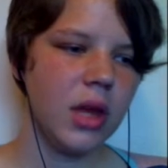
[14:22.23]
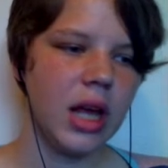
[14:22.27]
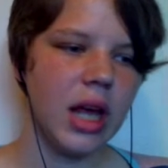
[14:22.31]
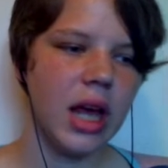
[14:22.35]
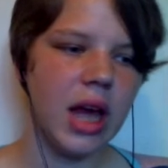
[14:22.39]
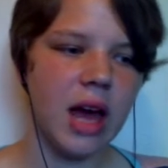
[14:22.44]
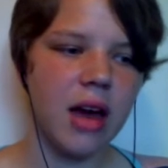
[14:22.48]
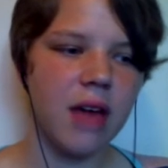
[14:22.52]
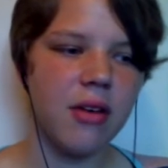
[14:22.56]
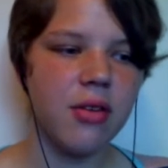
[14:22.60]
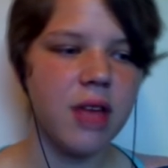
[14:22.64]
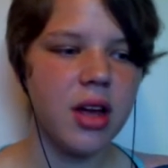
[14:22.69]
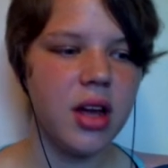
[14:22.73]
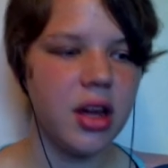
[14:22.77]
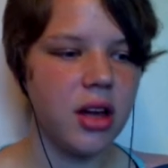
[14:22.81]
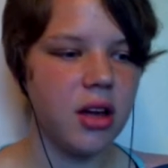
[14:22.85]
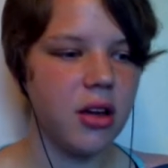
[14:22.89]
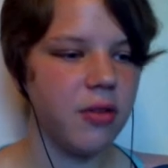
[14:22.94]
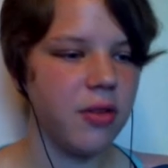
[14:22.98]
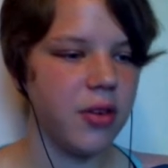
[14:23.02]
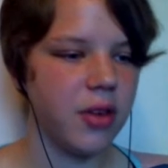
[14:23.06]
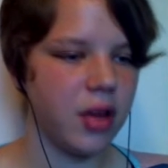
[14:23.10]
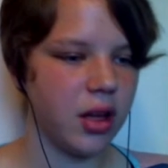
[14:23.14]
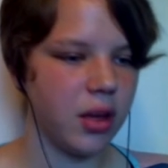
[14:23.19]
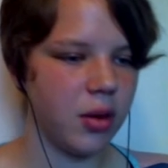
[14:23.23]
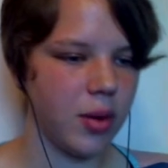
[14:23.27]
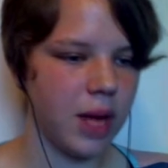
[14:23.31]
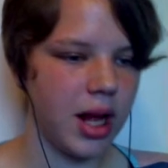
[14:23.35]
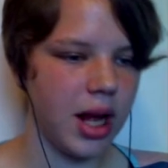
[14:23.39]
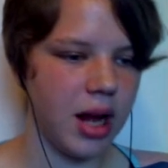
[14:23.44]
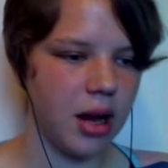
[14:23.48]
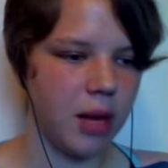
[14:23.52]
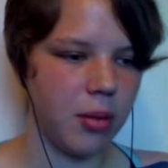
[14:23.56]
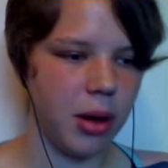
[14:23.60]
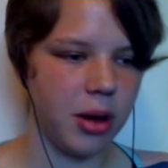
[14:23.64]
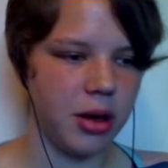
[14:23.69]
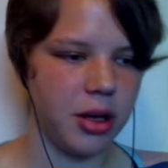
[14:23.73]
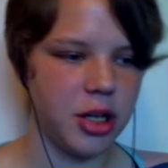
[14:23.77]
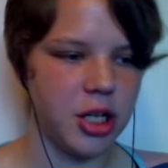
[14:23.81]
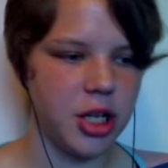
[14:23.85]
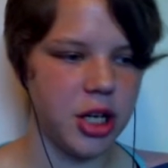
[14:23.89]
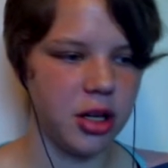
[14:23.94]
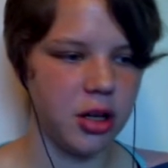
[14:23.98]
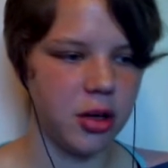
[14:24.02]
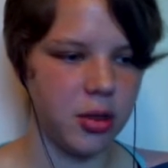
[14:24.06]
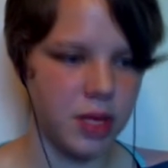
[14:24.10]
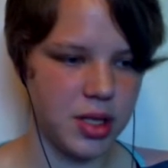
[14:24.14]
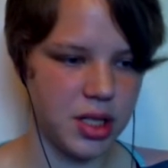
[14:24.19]
Every ill feeling we had about each
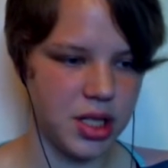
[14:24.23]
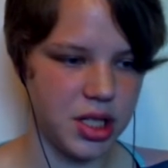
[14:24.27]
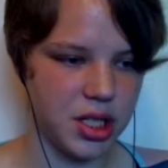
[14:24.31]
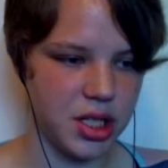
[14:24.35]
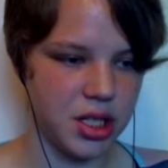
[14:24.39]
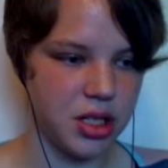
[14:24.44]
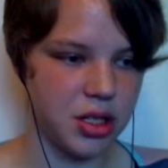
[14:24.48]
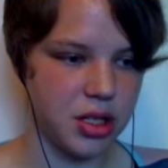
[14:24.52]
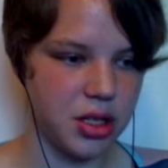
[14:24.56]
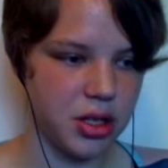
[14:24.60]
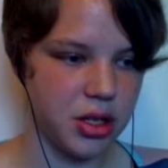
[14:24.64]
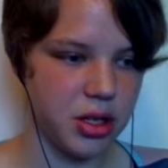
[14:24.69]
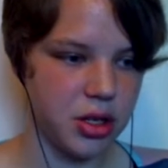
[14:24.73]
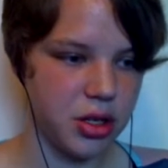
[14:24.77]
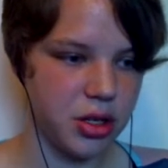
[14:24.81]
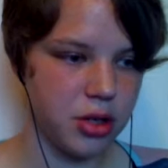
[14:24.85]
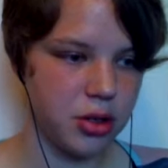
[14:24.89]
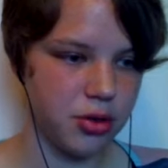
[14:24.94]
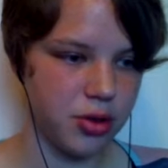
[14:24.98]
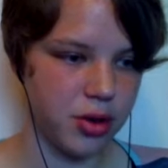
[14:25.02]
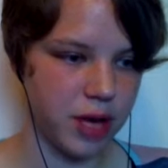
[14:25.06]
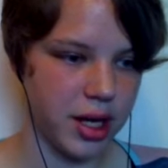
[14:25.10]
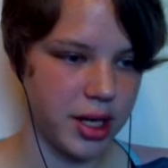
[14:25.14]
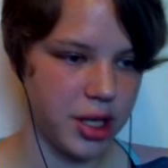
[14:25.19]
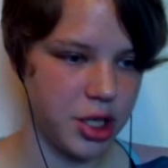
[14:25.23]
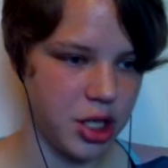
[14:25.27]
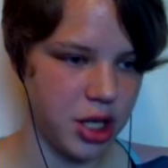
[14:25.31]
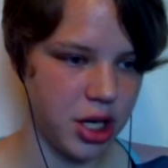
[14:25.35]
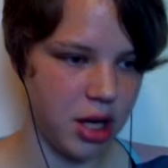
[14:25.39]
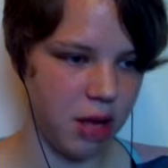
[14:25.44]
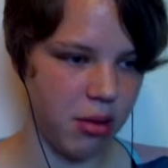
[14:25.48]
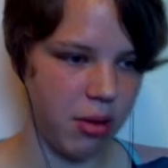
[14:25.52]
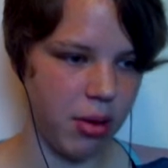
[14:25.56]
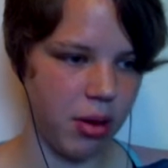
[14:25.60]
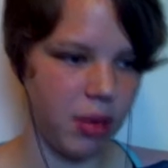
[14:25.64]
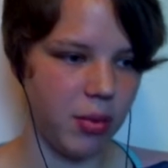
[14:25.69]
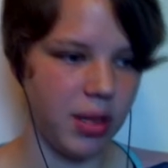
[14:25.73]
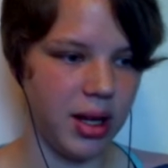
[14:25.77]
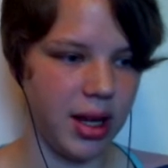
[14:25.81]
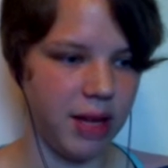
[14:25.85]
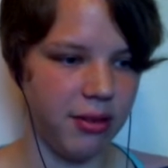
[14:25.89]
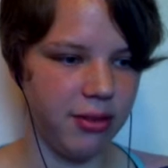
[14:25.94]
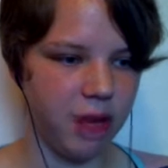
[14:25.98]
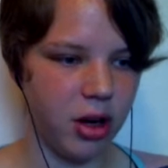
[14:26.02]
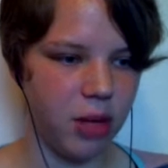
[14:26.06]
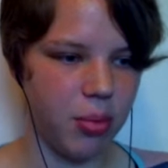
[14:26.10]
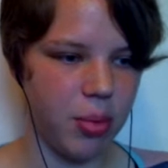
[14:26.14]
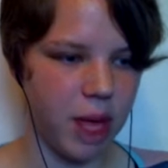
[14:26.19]
other was dredged up, and we
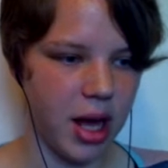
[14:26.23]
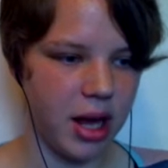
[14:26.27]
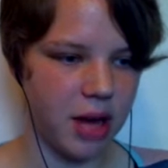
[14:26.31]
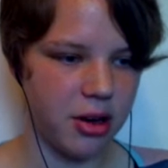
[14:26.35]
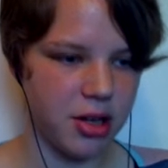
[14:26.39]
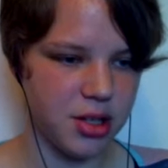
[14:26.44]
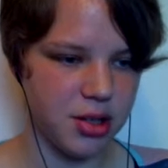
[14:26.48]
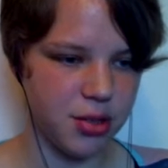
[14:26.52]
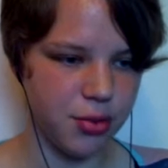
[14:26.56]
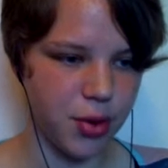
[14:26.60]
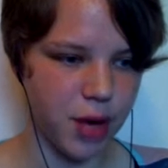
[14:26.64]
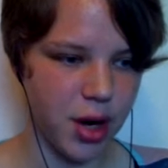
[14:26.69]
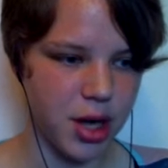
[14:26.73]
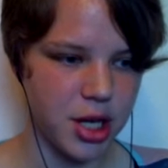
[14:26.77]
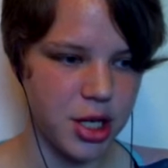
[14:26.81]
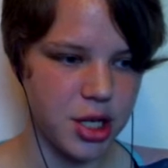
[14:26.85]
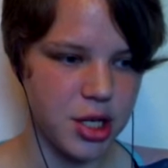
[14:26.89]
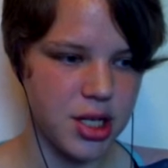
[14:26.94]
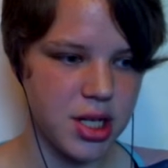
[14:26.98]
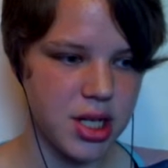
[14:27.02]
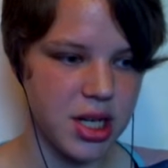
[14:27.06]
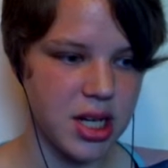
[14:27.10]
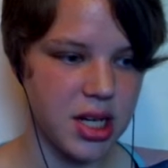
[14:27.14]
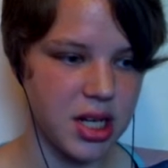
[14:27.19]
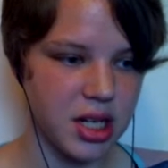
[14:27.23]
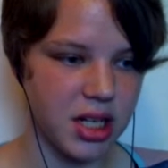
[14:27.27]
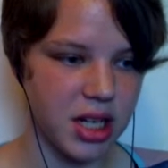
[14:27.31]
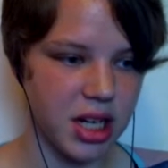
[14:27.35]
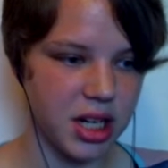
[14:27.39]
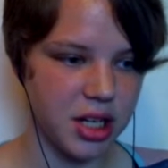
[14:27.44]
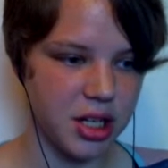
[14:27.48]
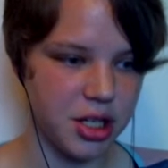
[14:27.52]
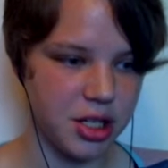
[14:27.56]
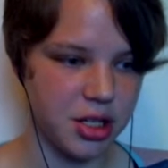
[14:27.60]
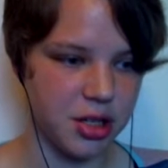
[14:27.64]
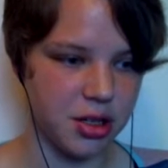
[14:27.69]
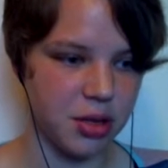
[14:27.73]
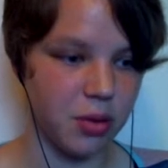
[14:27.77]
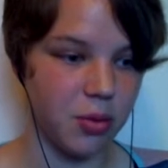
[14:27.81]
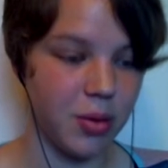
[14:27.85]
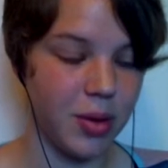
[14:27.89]
let our banners of righteous indignation